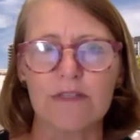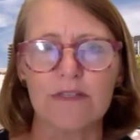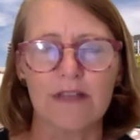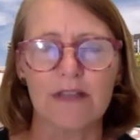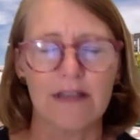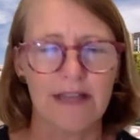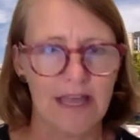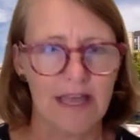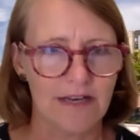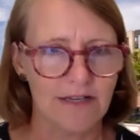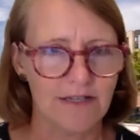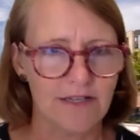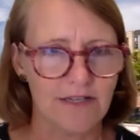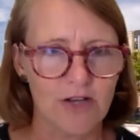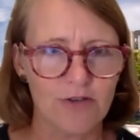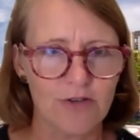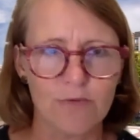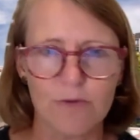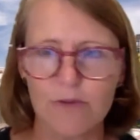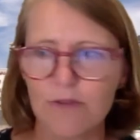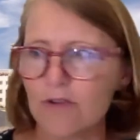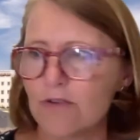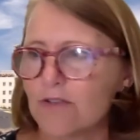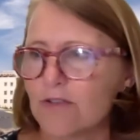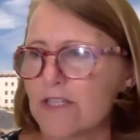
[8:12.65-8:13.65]
Get in touch
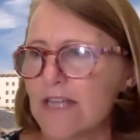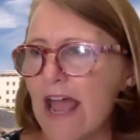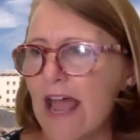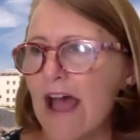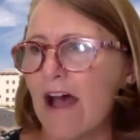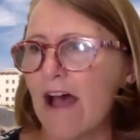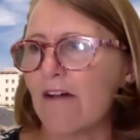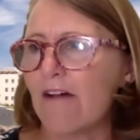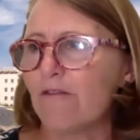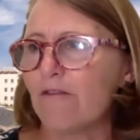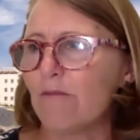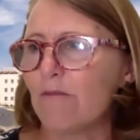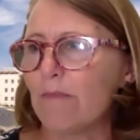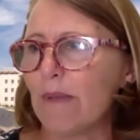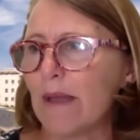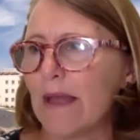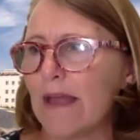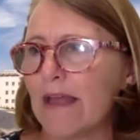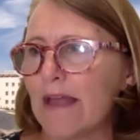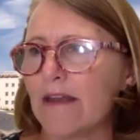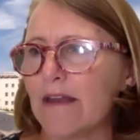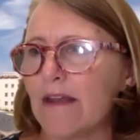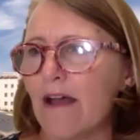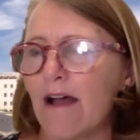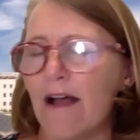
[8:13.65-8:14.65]
with your staff,
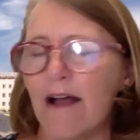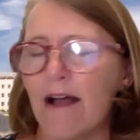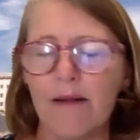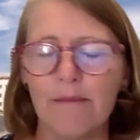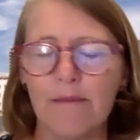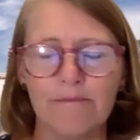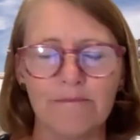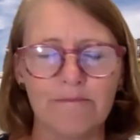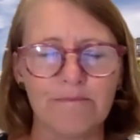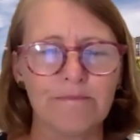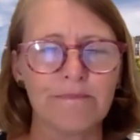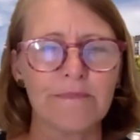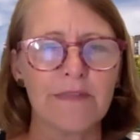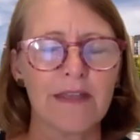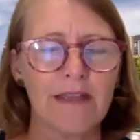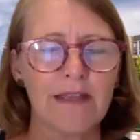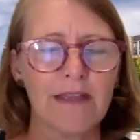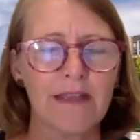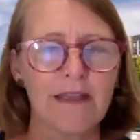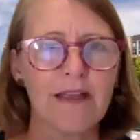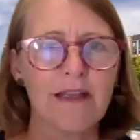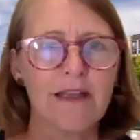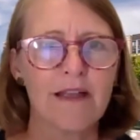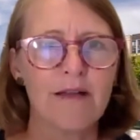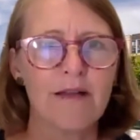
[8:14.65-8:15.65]

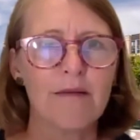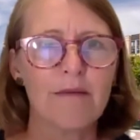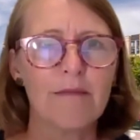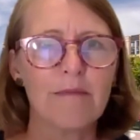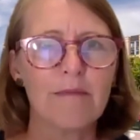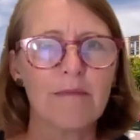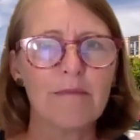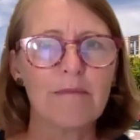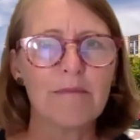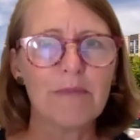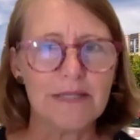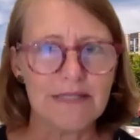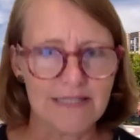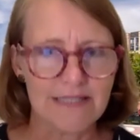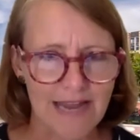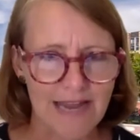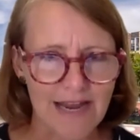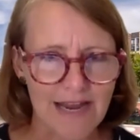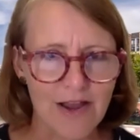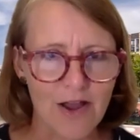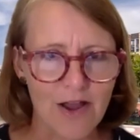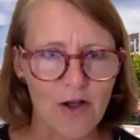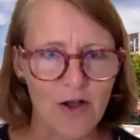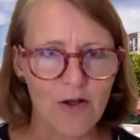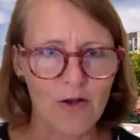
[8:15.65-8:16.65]
but
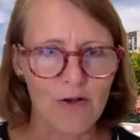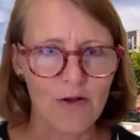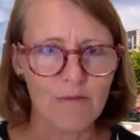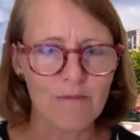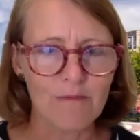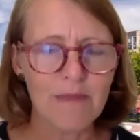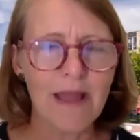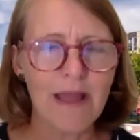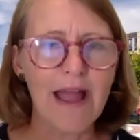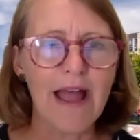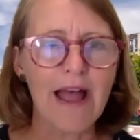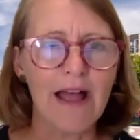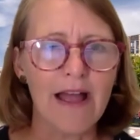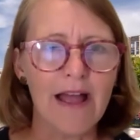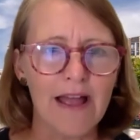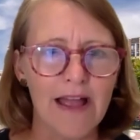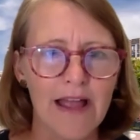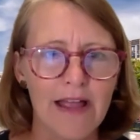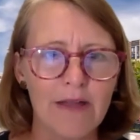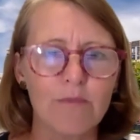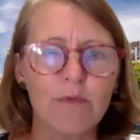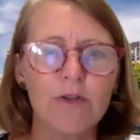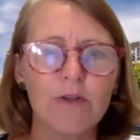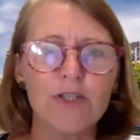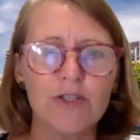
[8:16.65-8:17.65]
stay home.
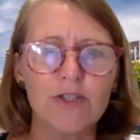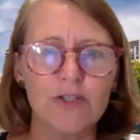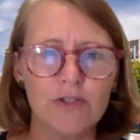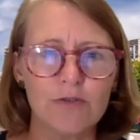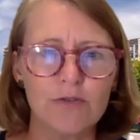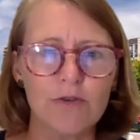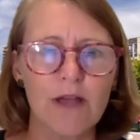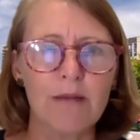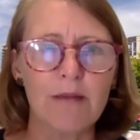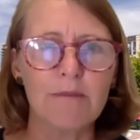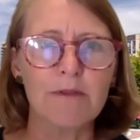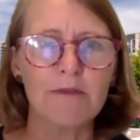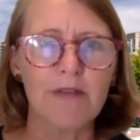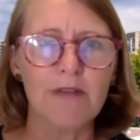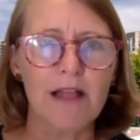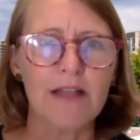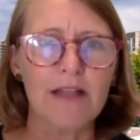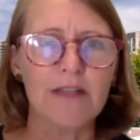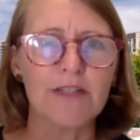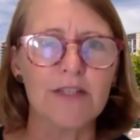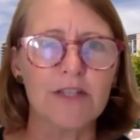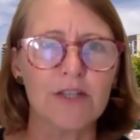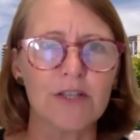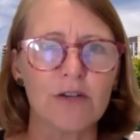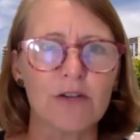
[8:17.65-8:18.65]
And when you do come to
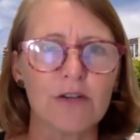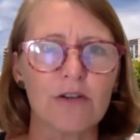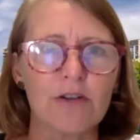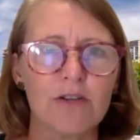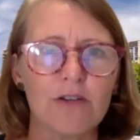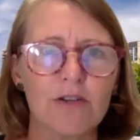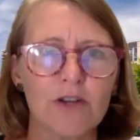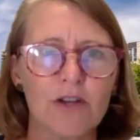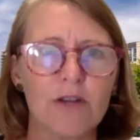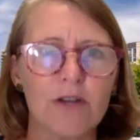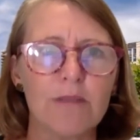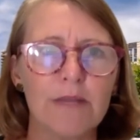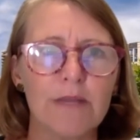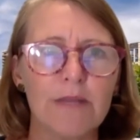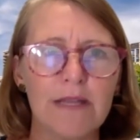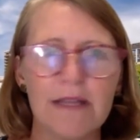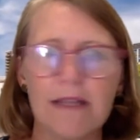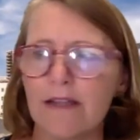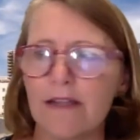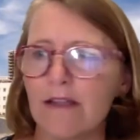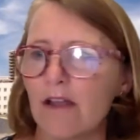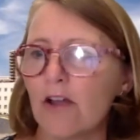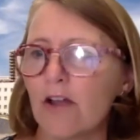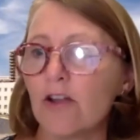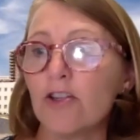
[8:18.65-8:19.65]
volunteer,
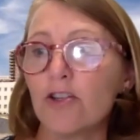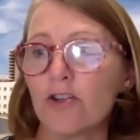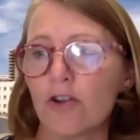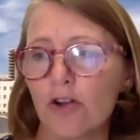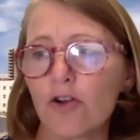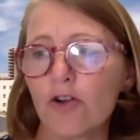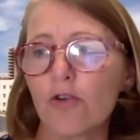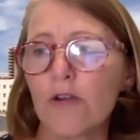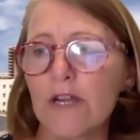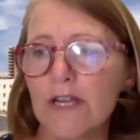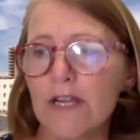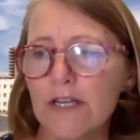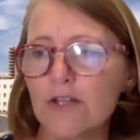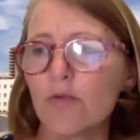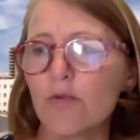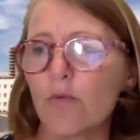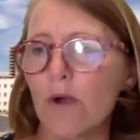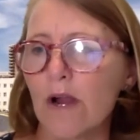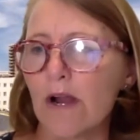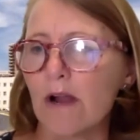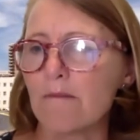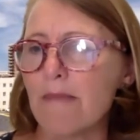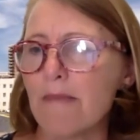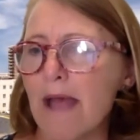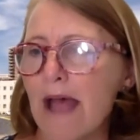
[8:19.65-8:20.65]
you're agreeing to
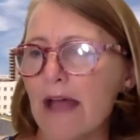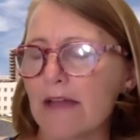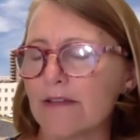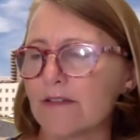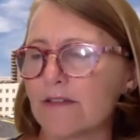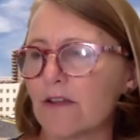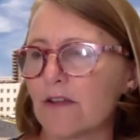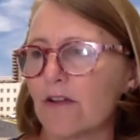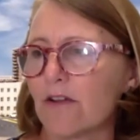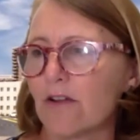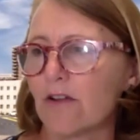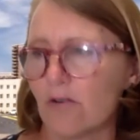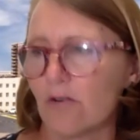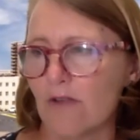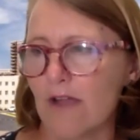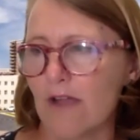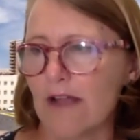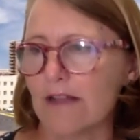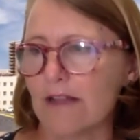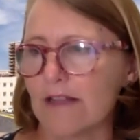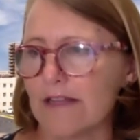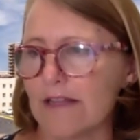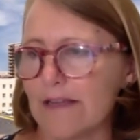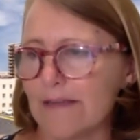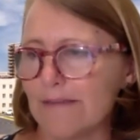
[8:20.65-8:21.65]
wear a mask
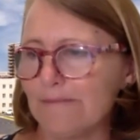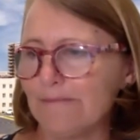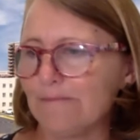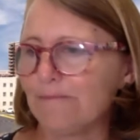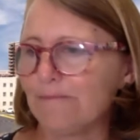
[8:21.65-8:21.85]
correctly.